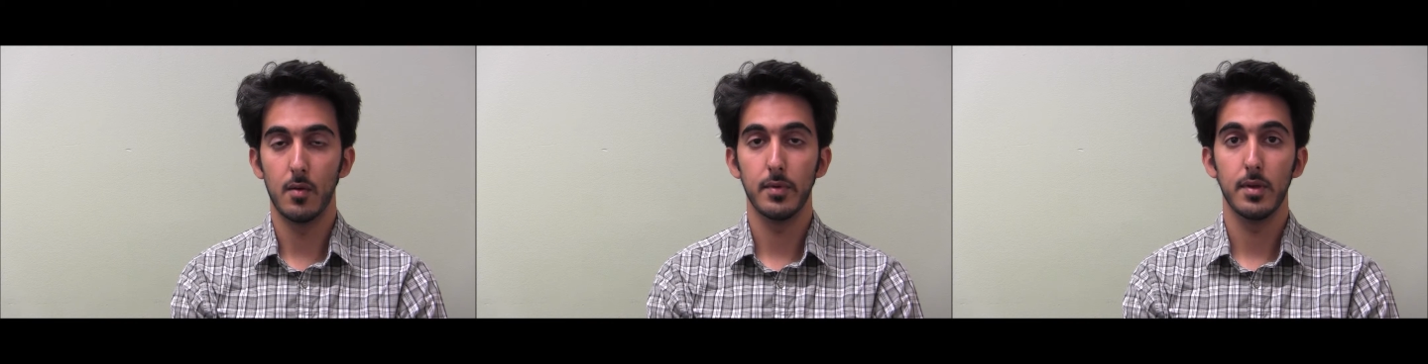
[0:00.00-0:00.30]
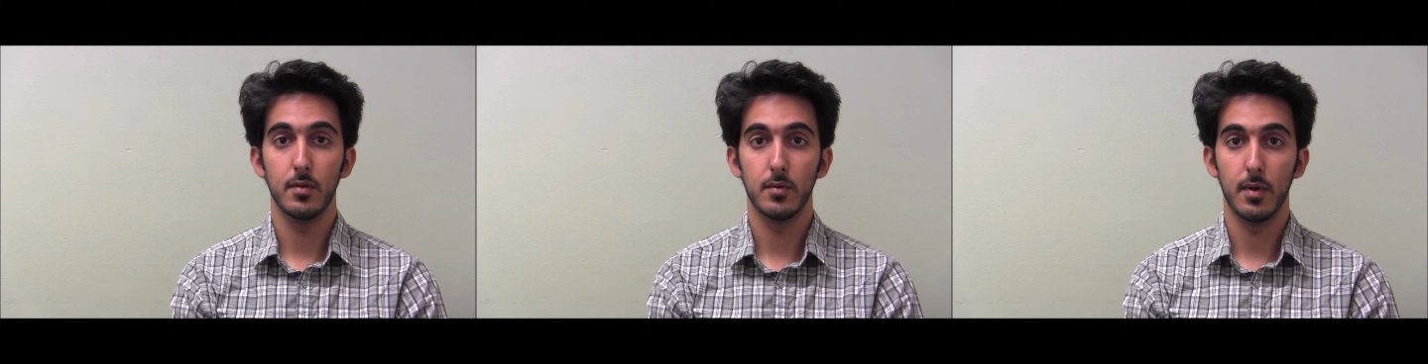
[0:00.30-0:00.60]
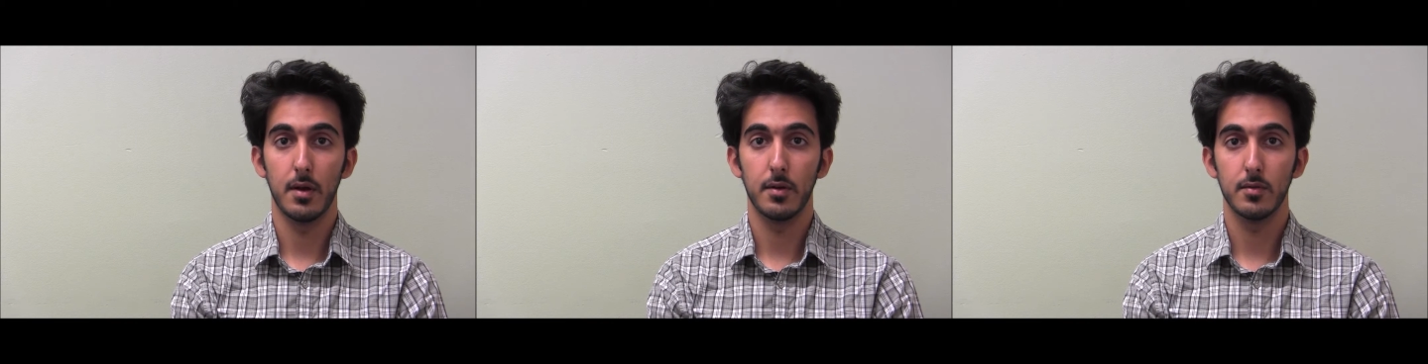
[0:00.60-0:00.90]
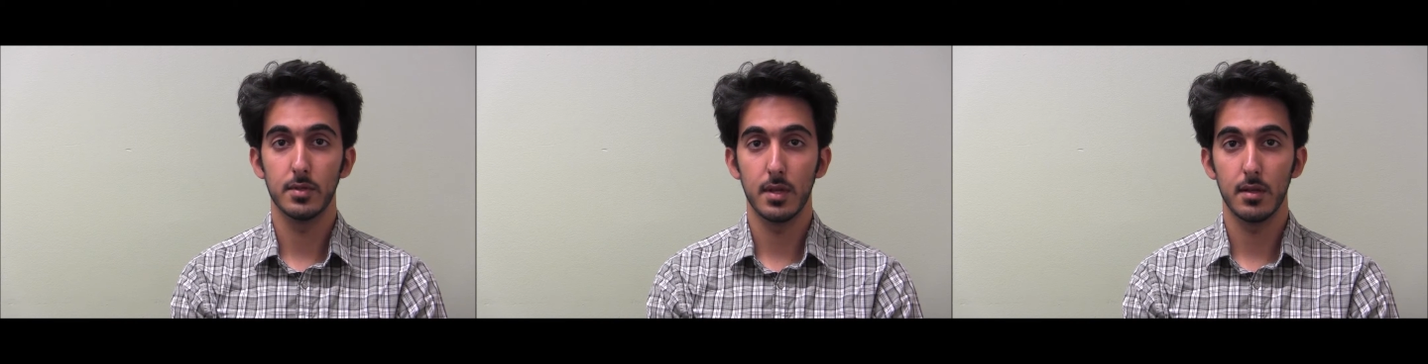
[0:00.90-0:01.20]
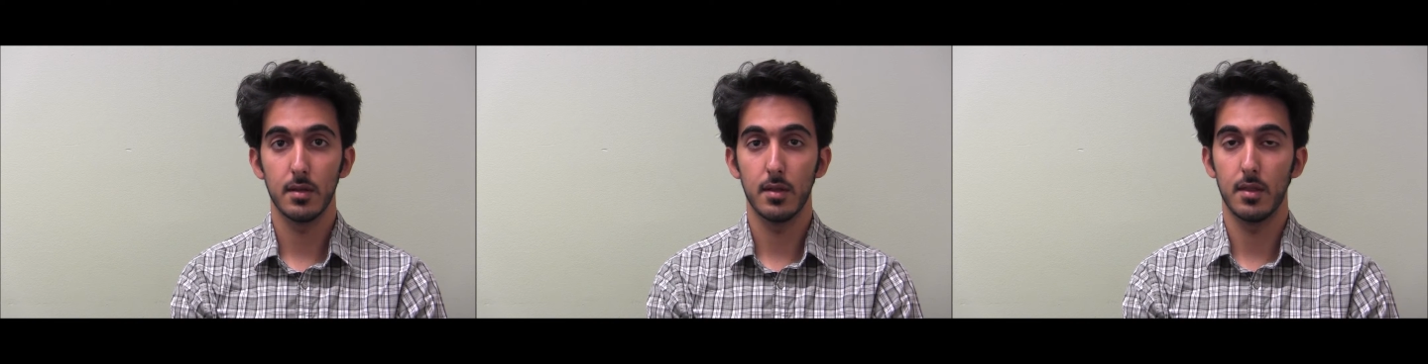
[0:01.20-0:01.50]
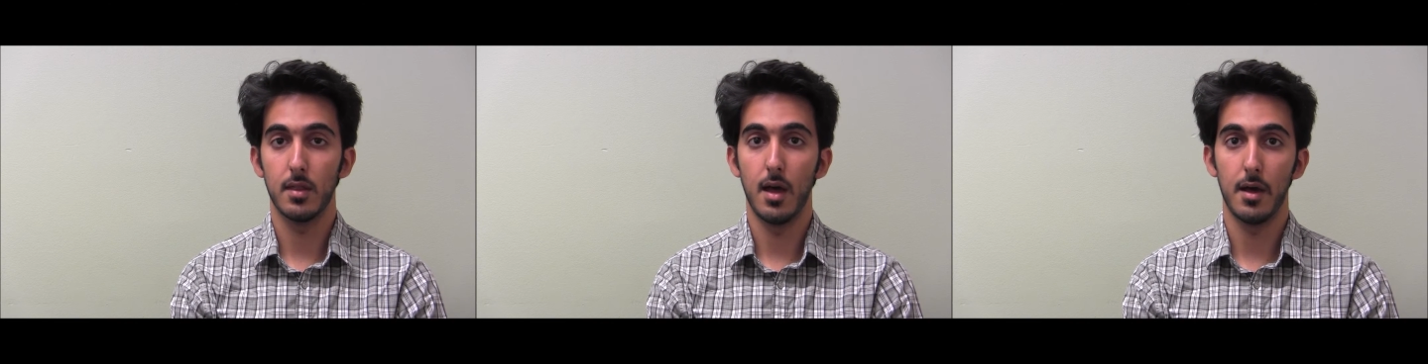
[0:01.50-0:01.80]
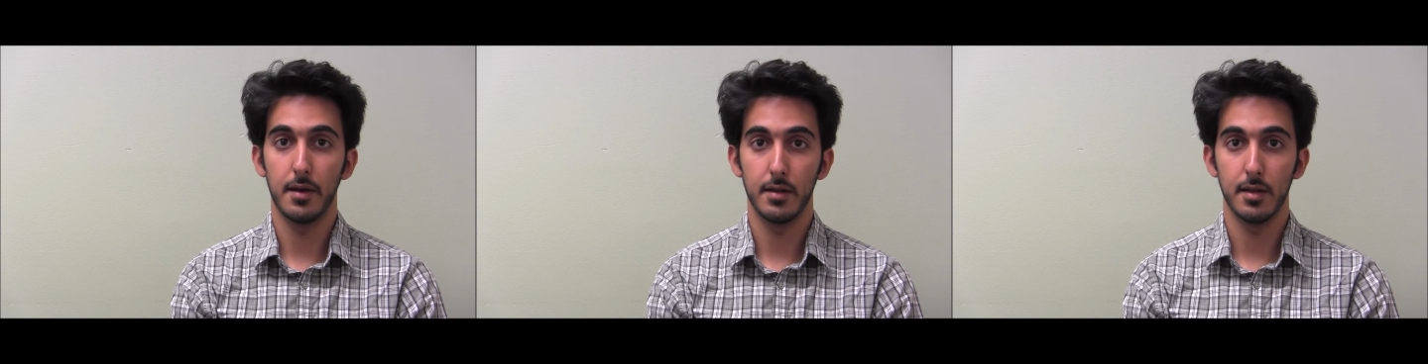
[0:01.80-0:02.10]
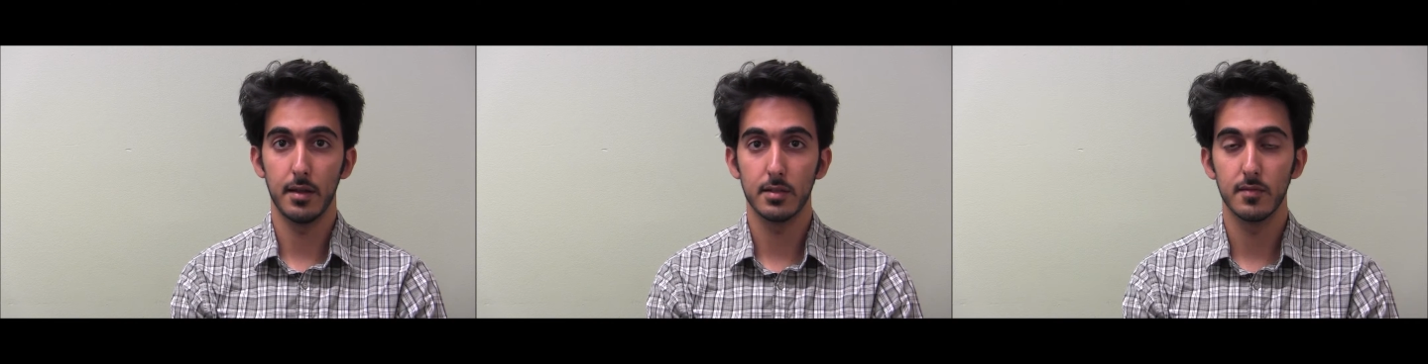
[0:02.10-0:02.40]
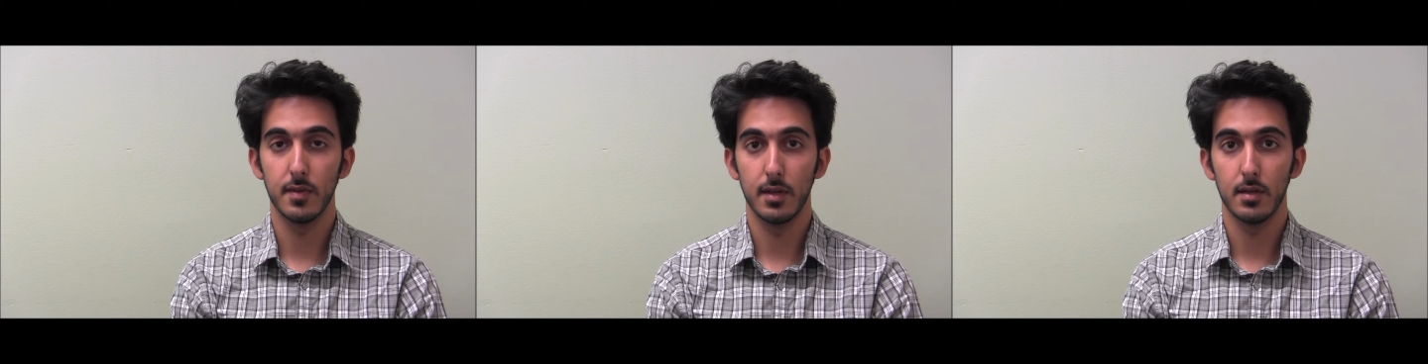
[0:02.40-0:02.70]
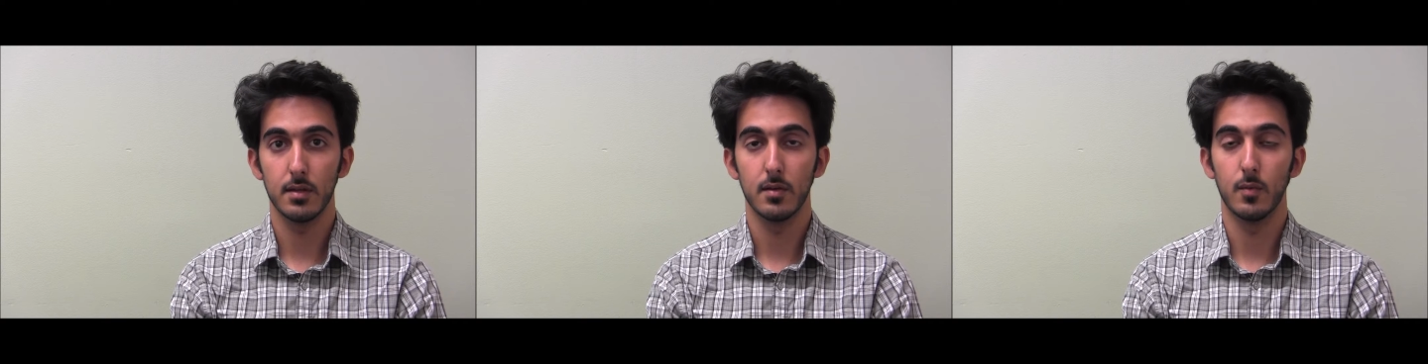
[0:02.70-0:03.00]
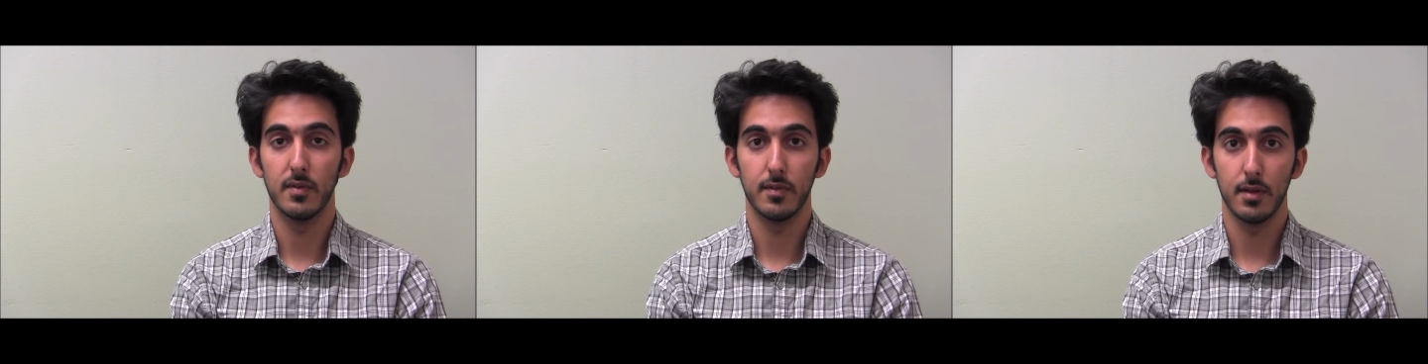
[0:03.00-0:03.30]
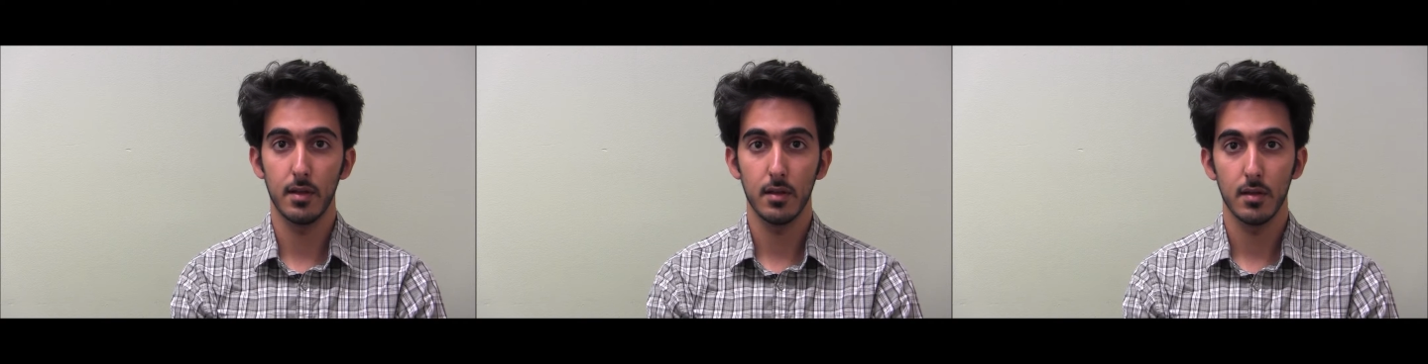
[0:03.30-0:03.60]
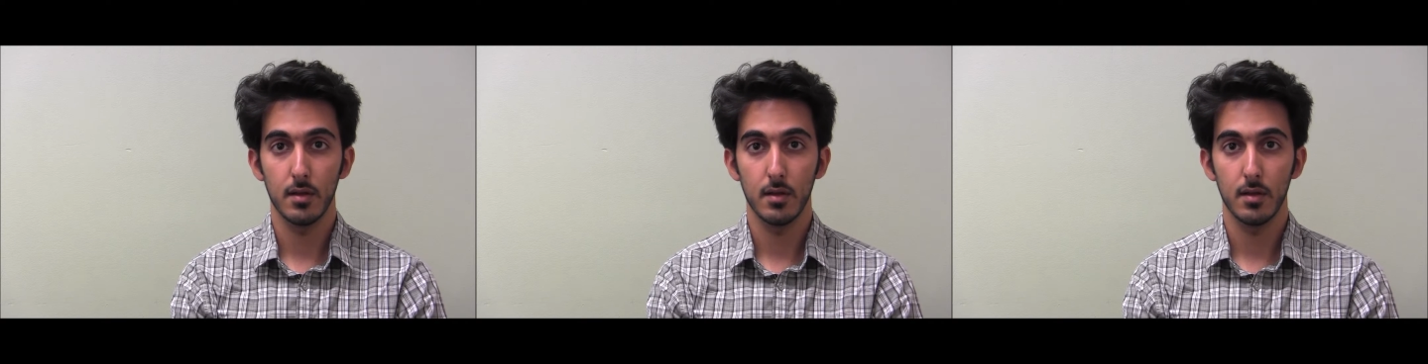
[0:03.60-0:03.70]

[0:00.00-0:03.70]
We are using the RNXV Wi-Fi.